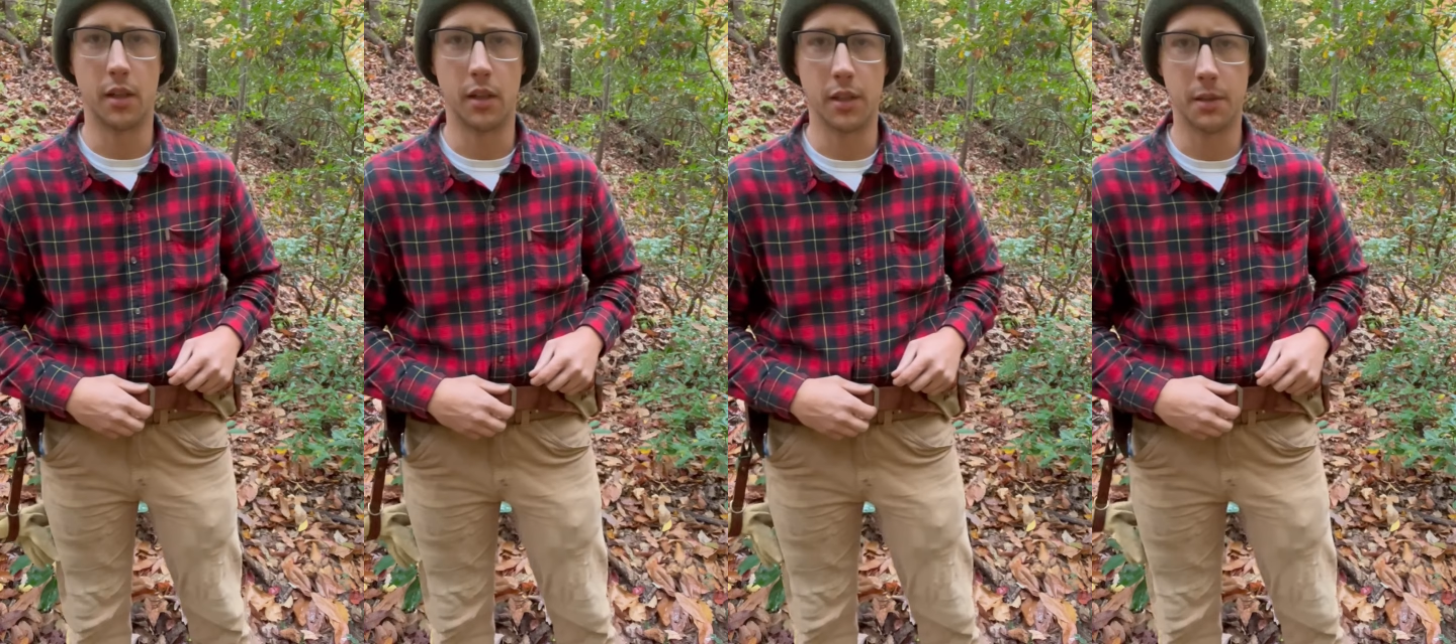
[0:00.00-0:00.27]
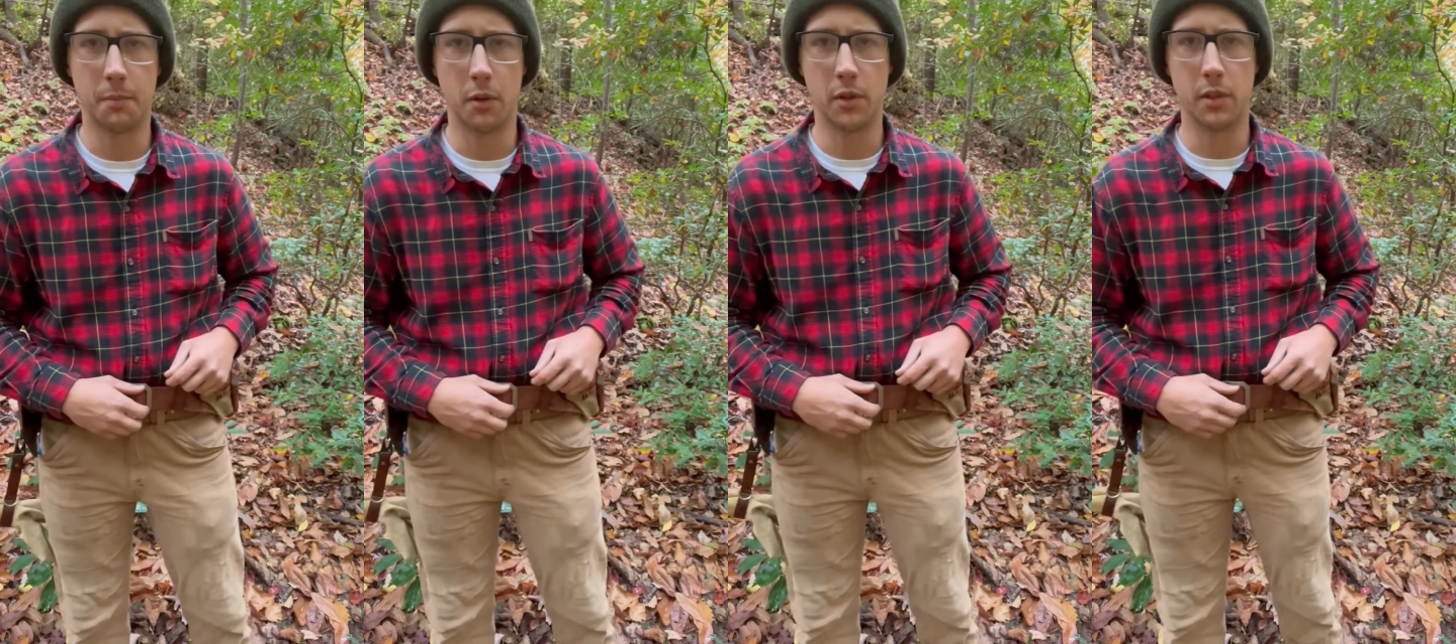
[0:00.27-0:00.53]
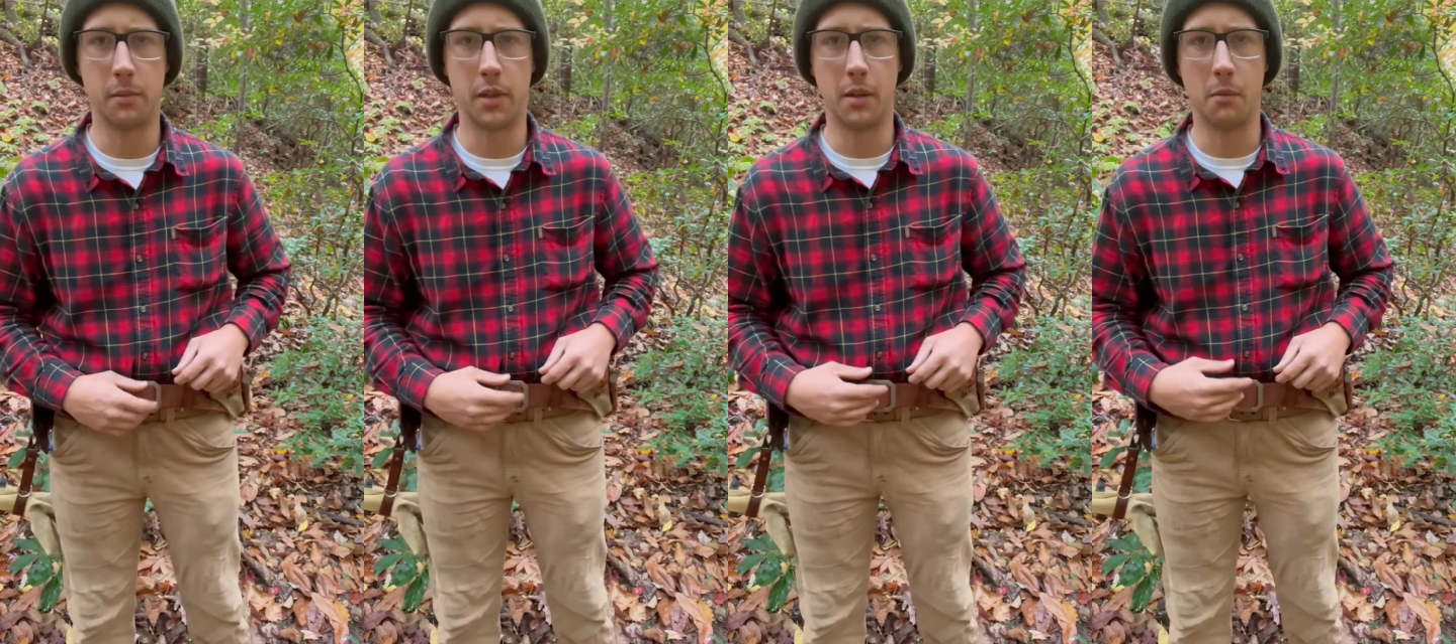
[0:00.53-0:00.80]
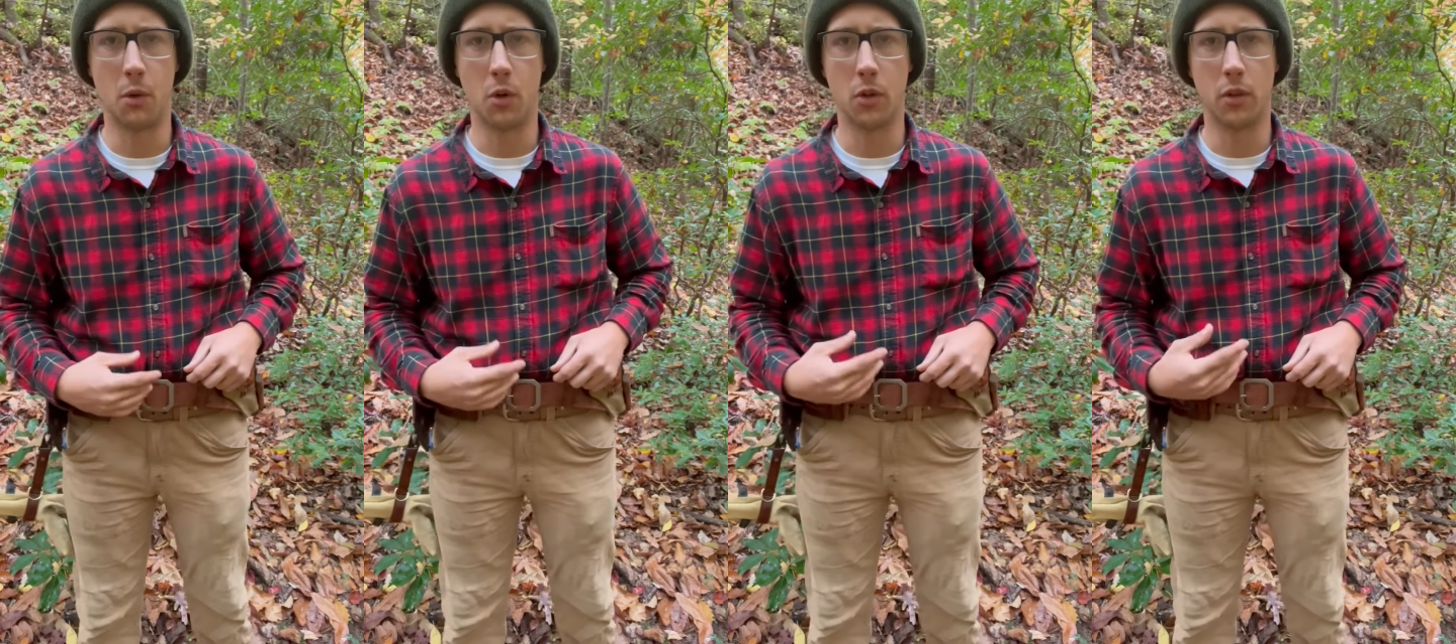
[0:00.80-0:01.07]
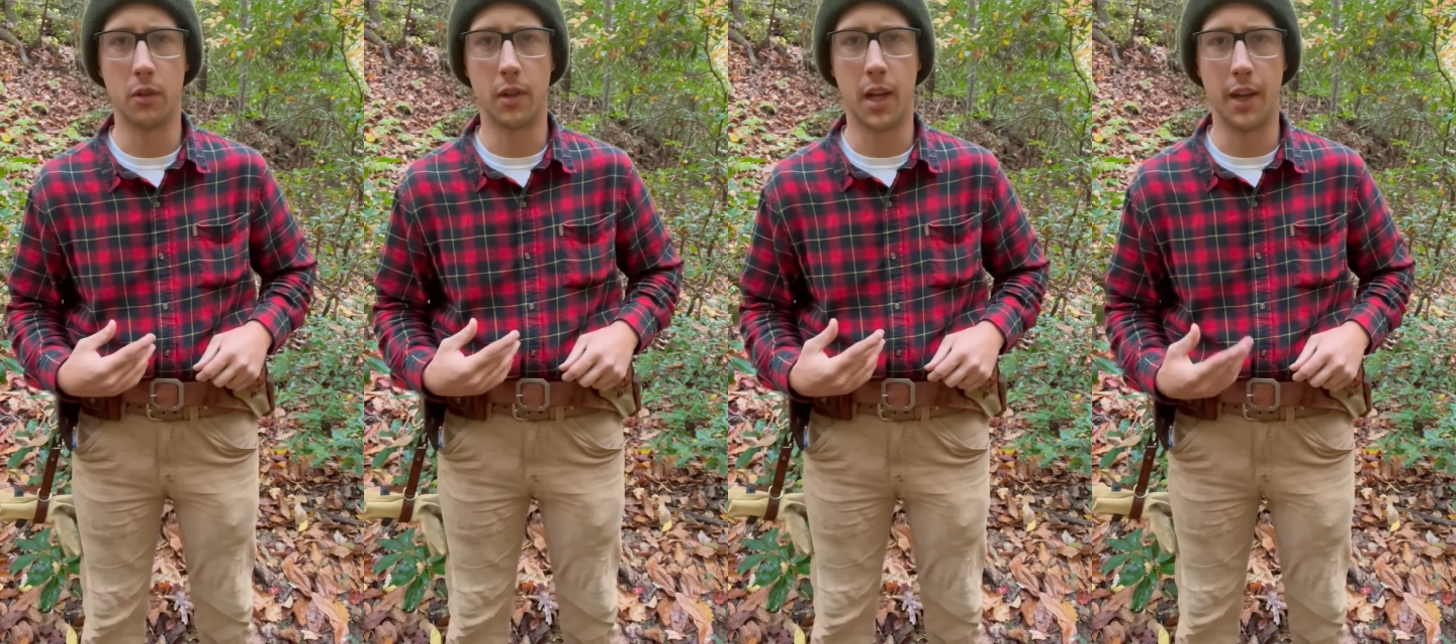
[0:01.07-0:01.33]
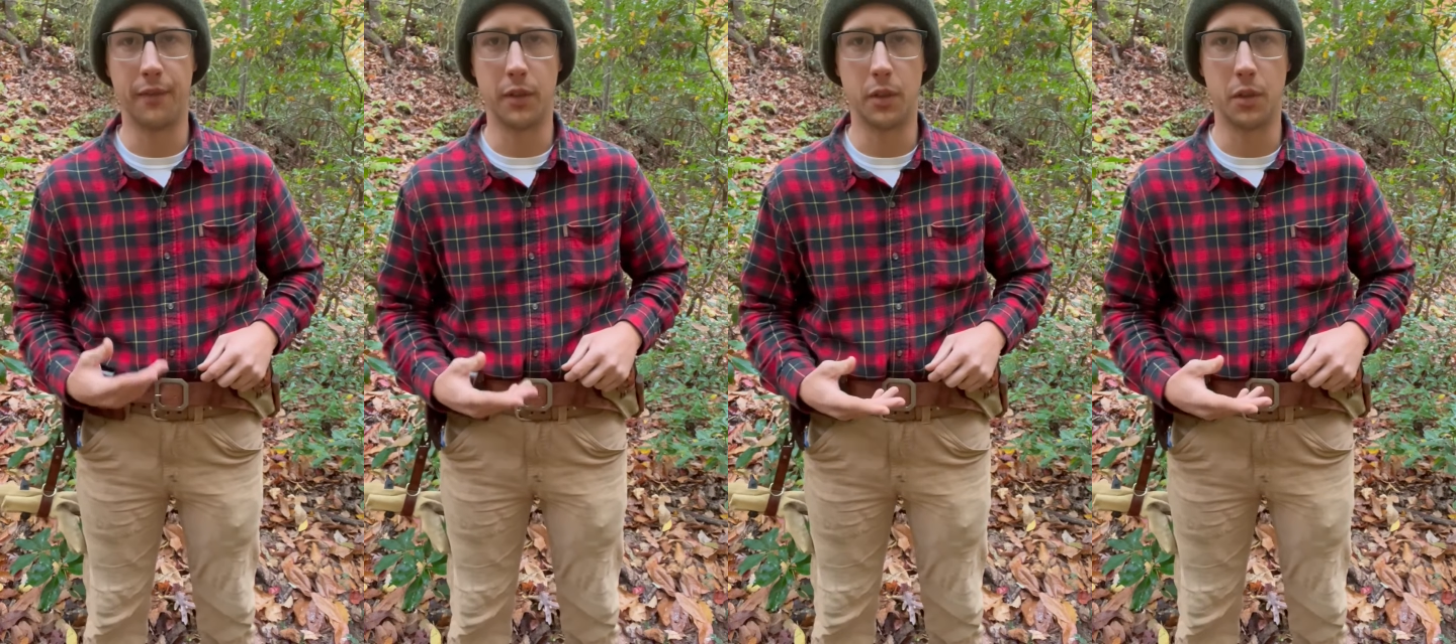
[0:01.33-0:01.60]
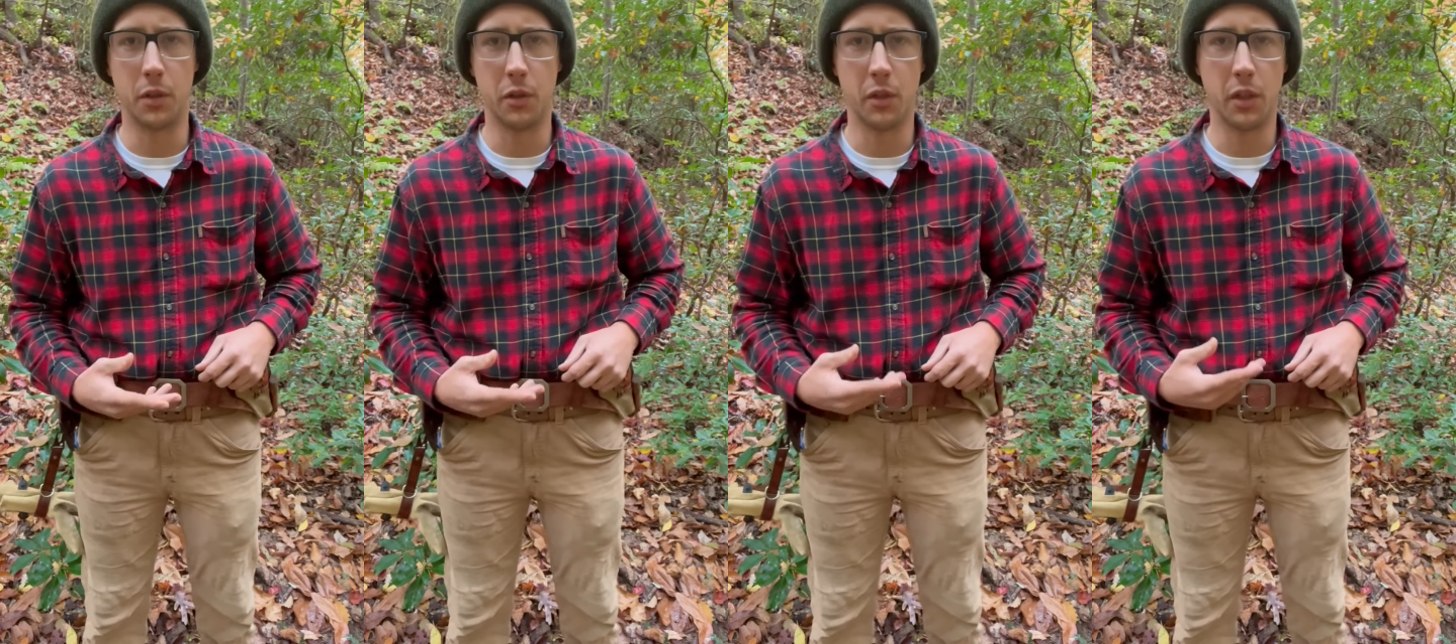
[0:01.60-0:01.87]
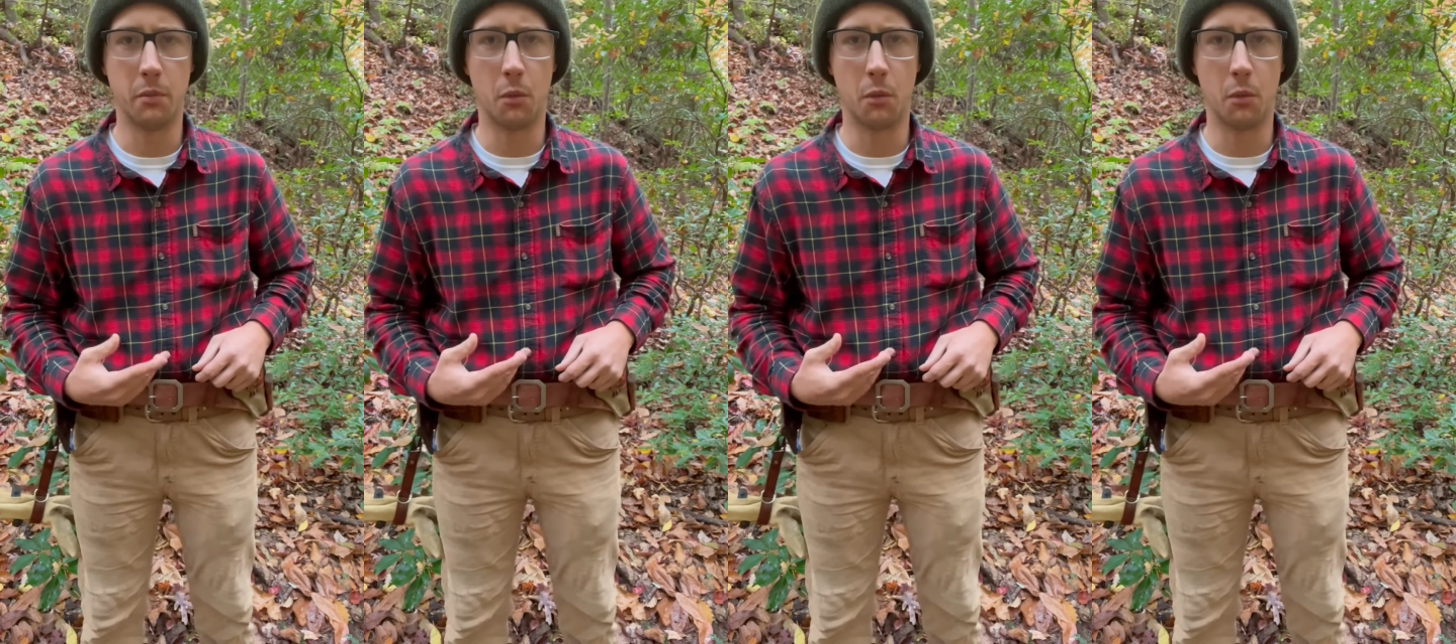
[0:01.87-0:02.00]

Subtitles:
supposed to be a more heavy-duty,